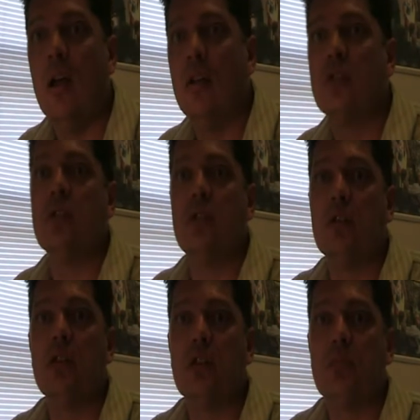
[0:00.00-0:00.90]
The
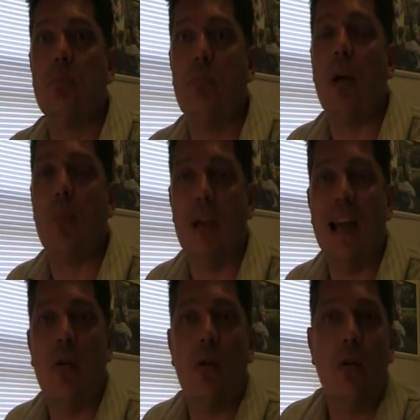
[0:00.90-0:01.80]
statistics bear me
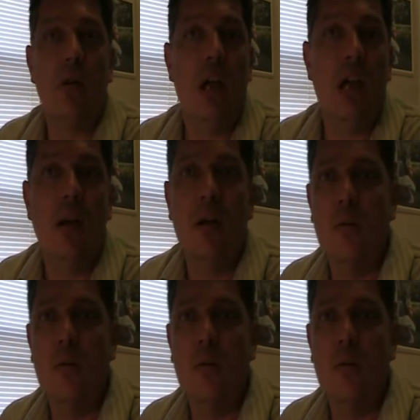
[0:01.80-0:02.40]
out, okay?